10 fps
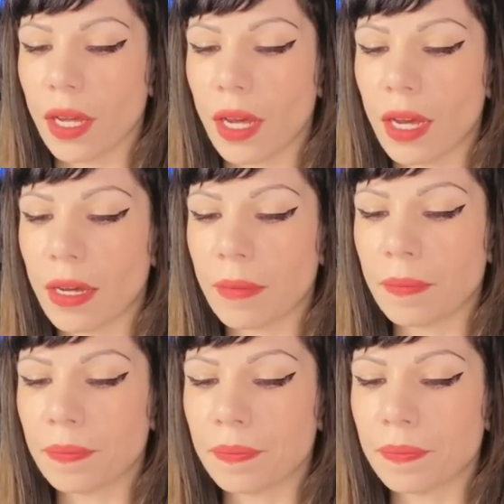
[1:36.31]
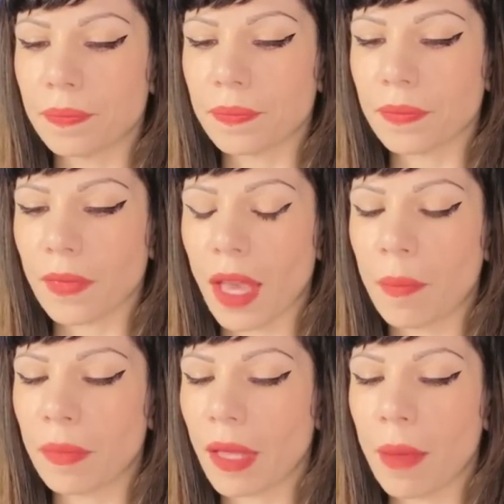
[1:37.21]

Um, I'm,